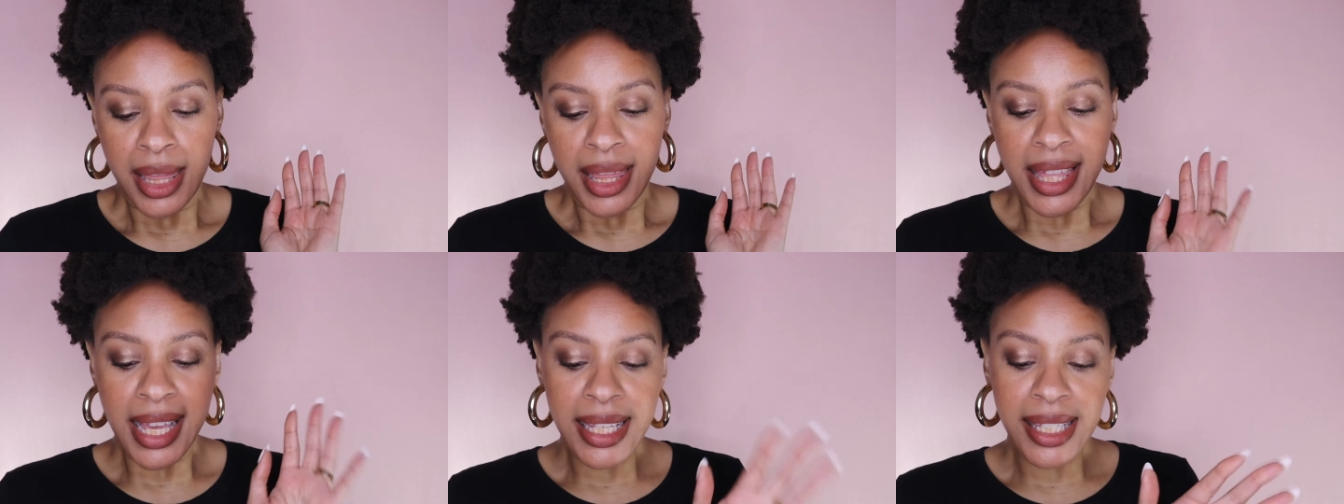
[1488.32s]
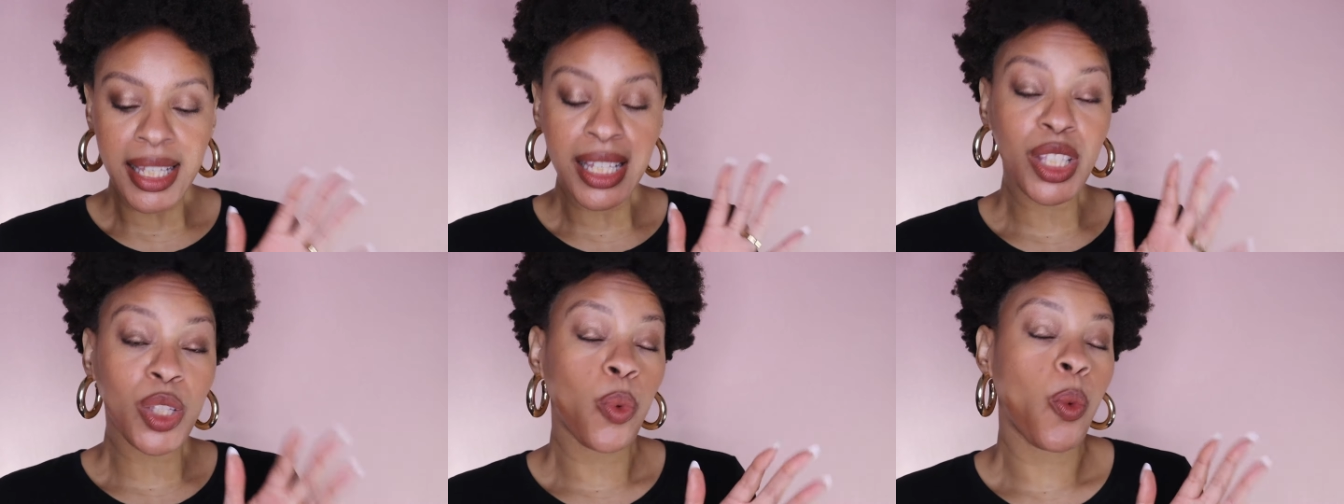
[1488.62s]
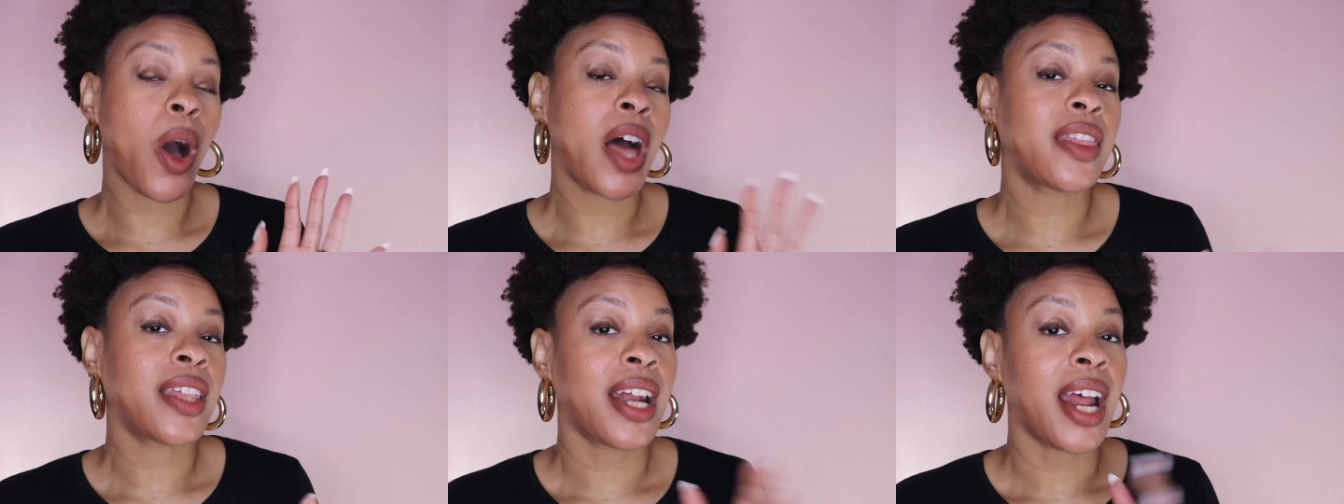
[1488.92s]
This is the
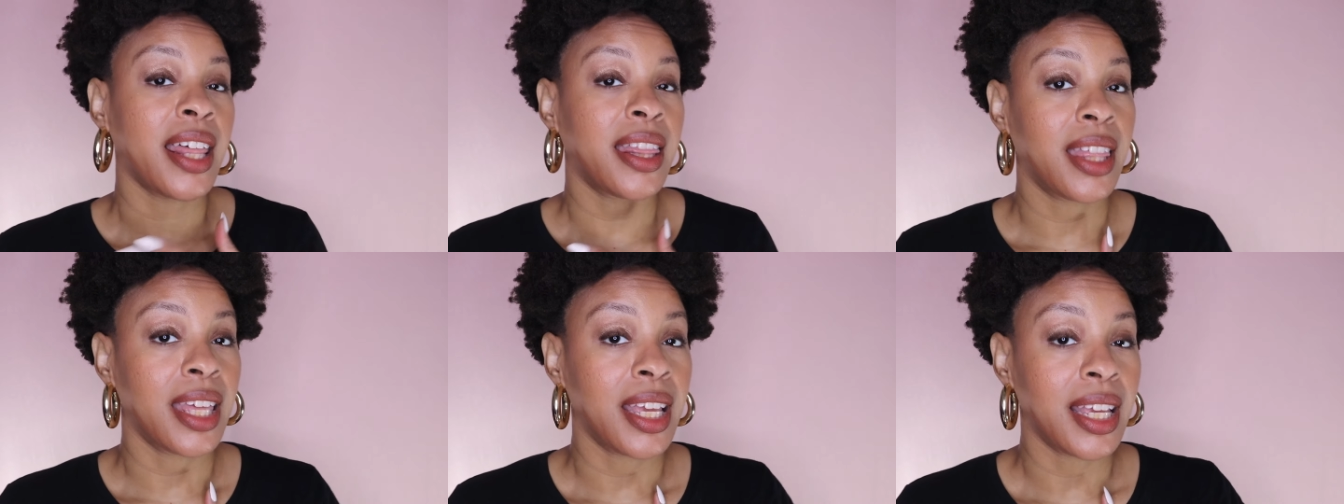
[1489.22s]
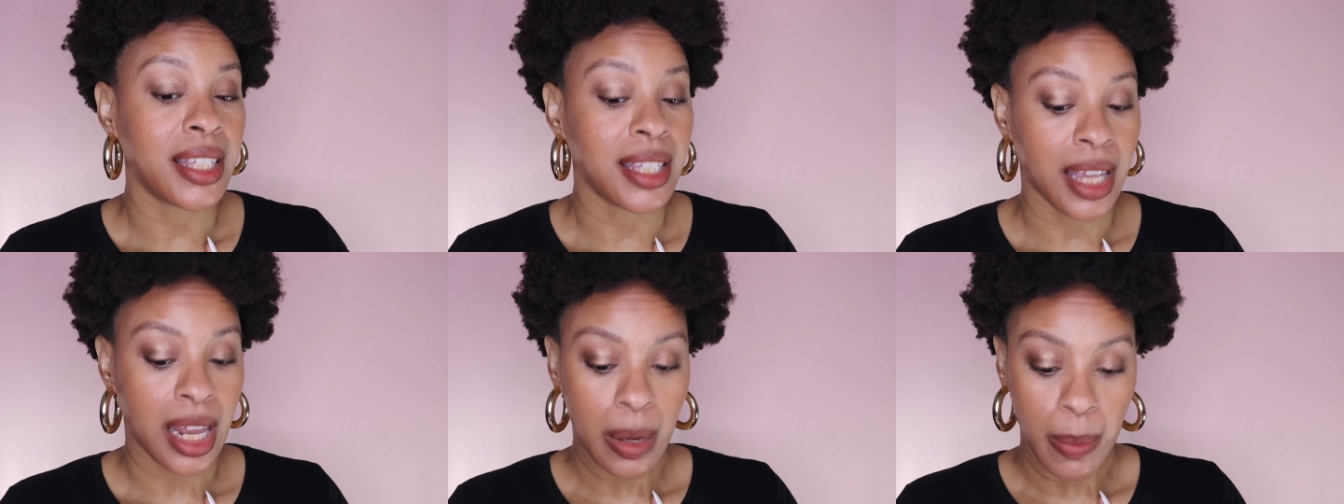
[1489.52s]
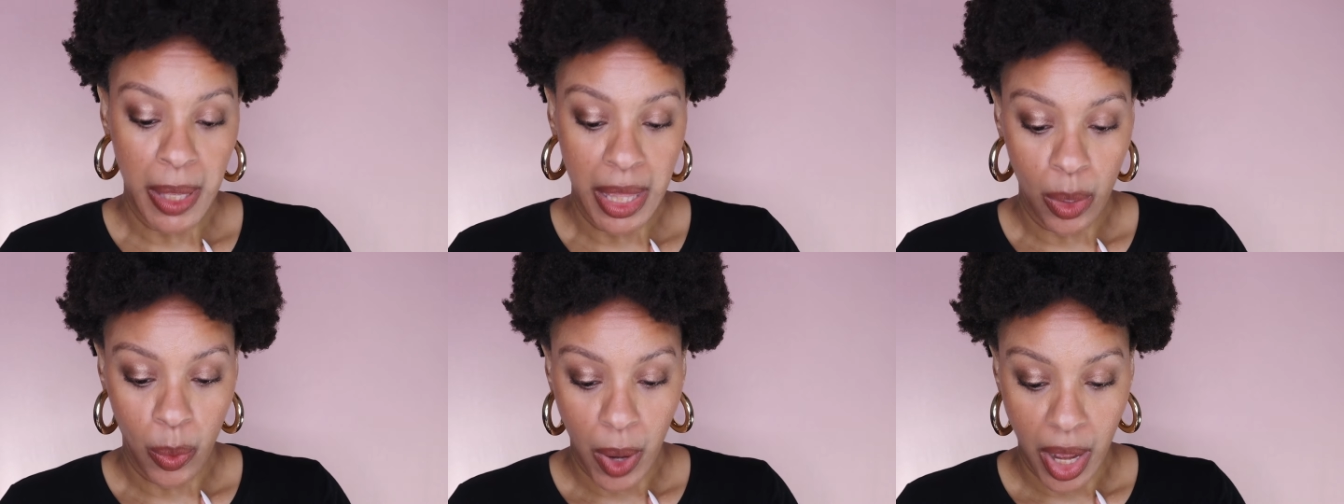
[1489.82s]
one that I think is going
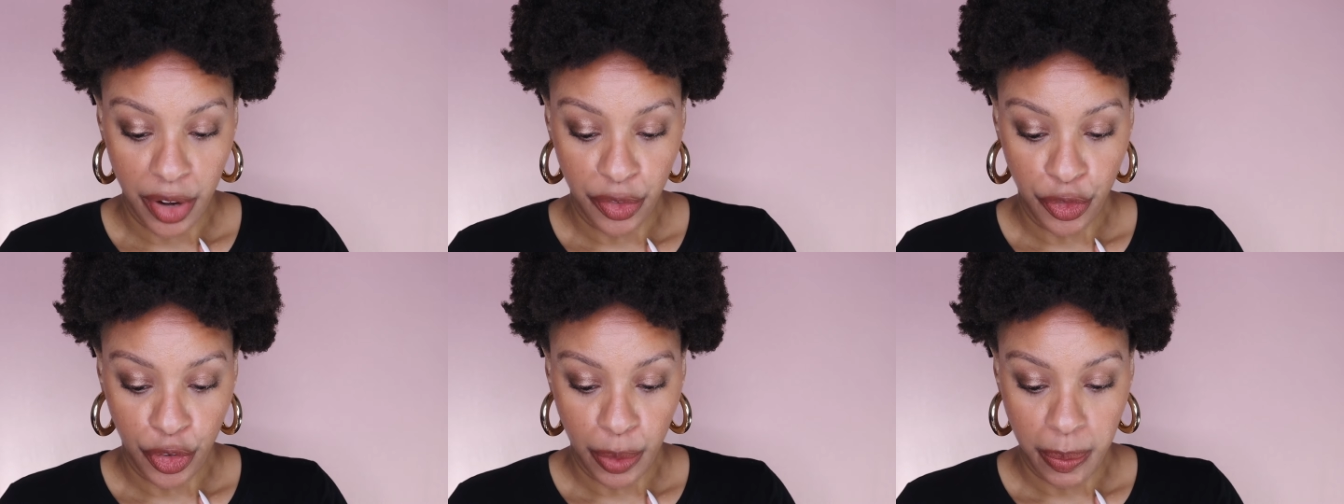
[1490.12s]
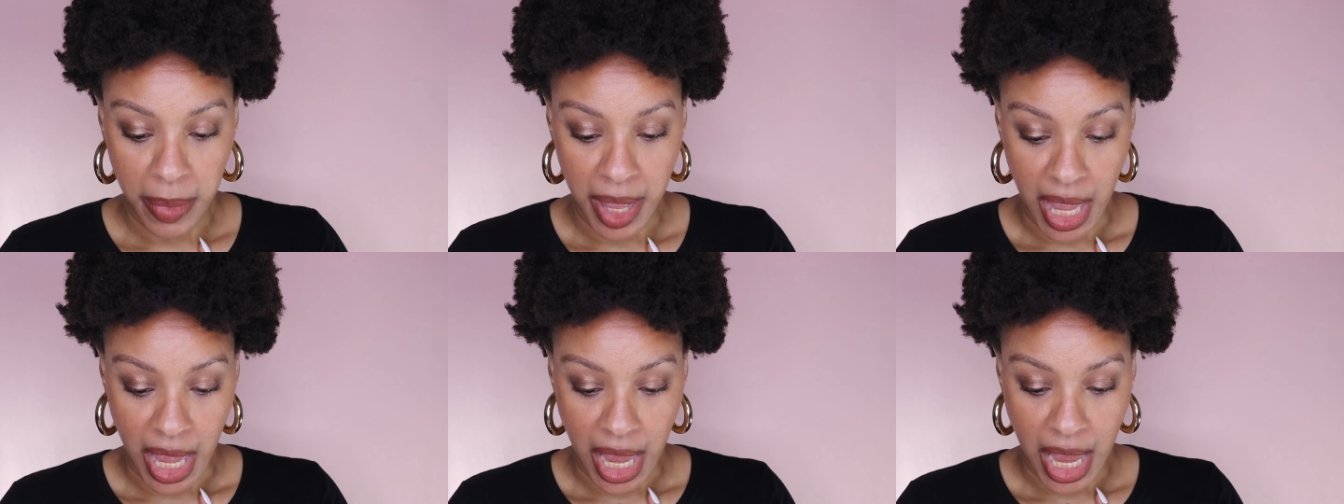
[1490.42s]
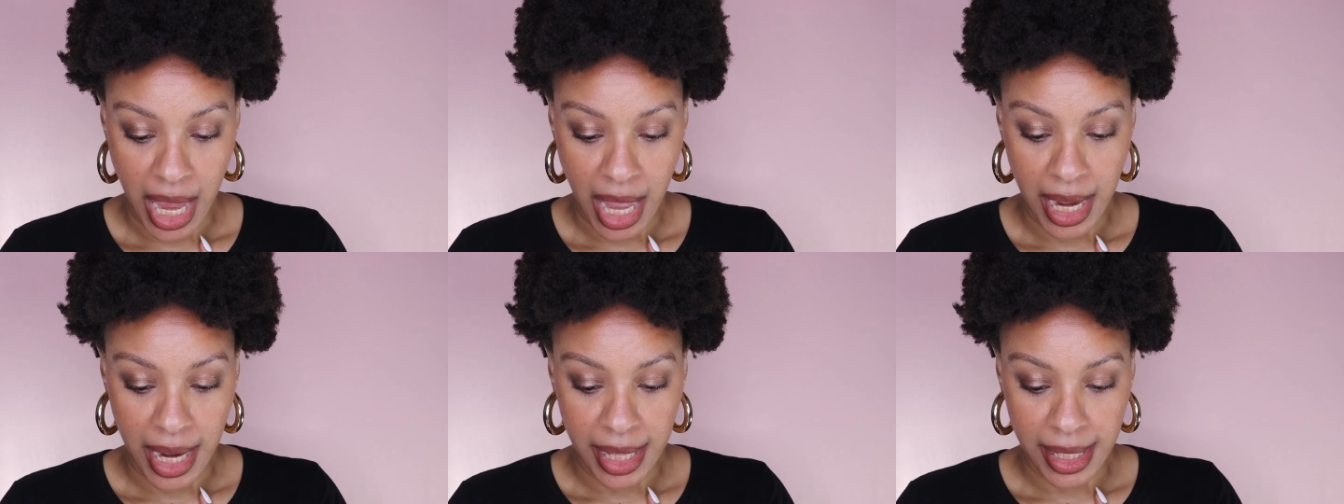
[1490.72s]
to be the one for
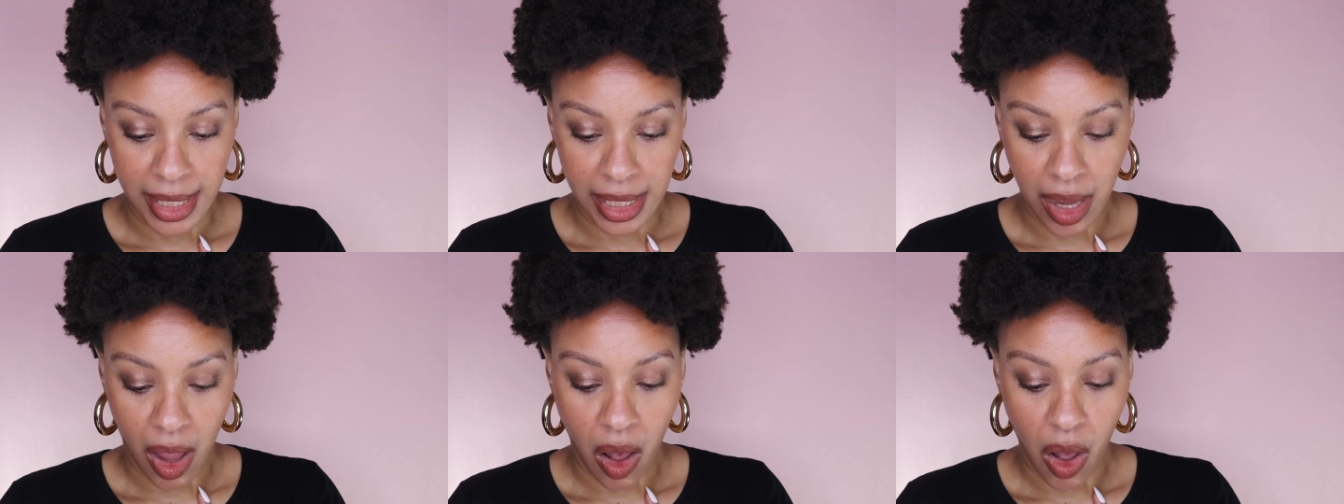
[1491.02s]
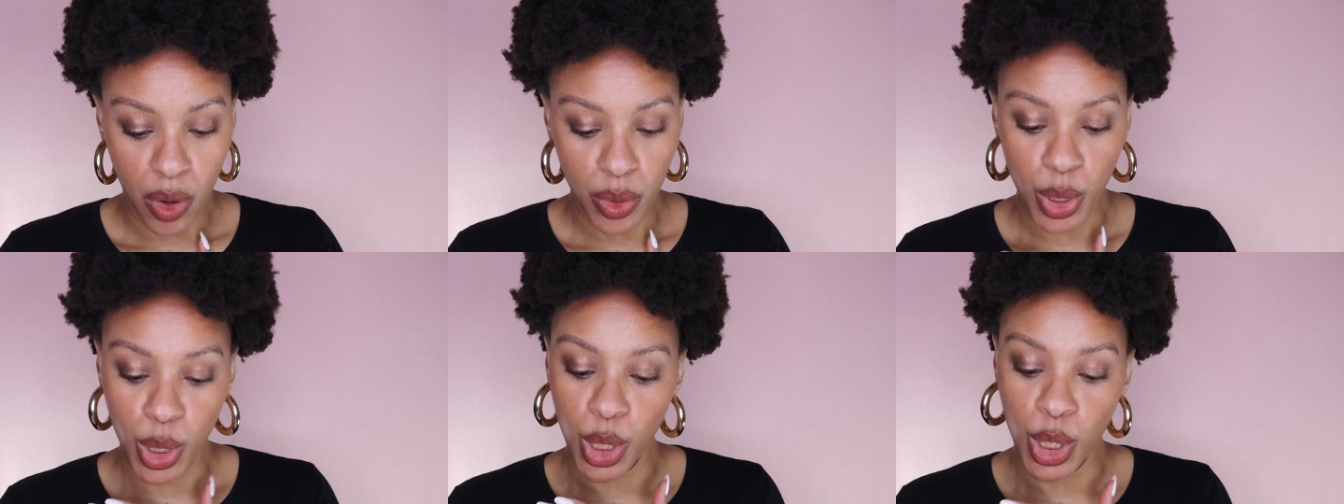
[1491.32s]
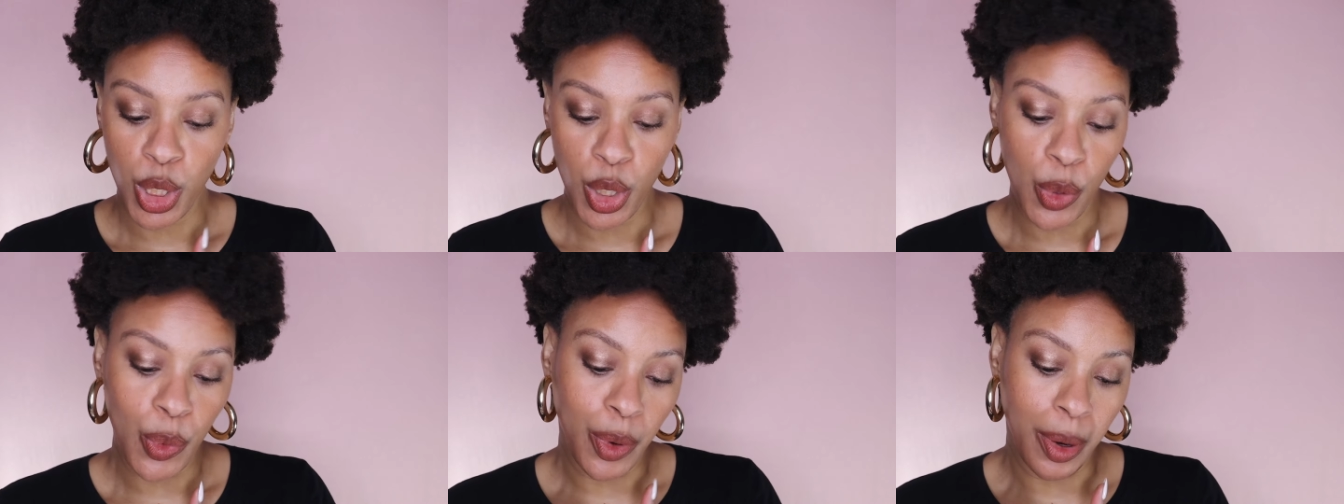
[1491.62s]
me, and it's called
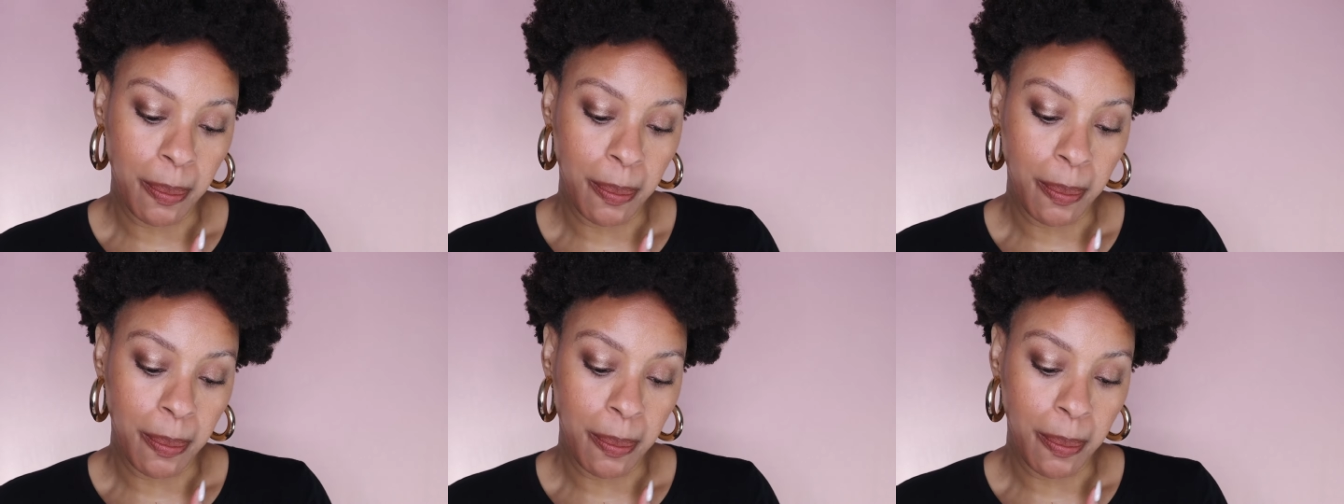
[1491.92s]
You